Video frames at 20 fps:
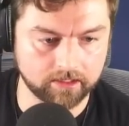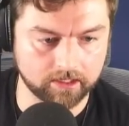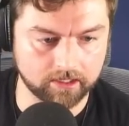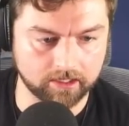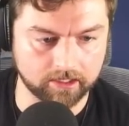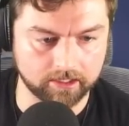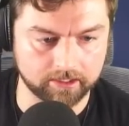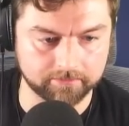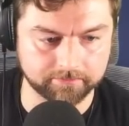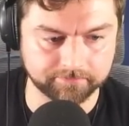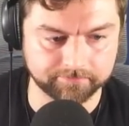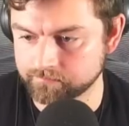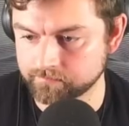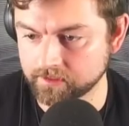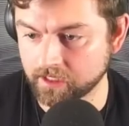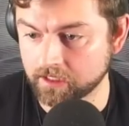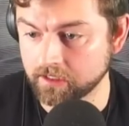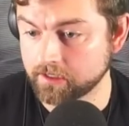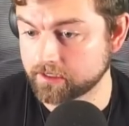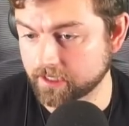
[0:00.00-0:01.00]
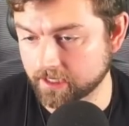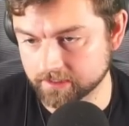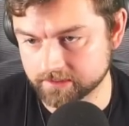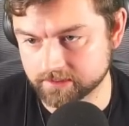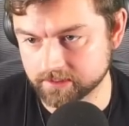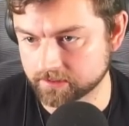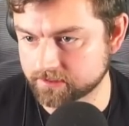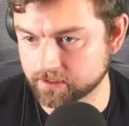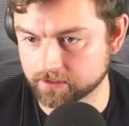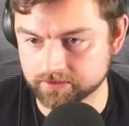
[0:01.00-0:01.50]
Yeah, it's
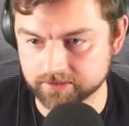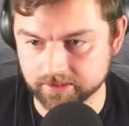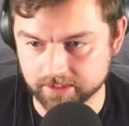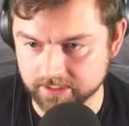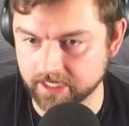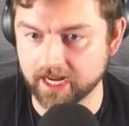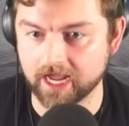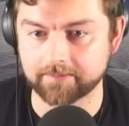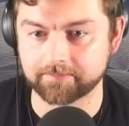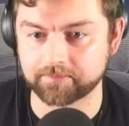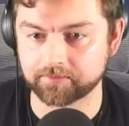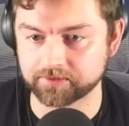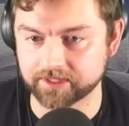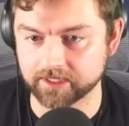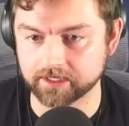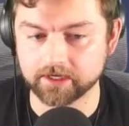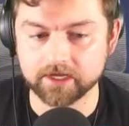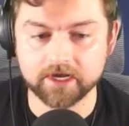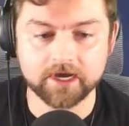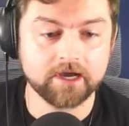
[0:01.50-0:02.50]
also not going to happen with the...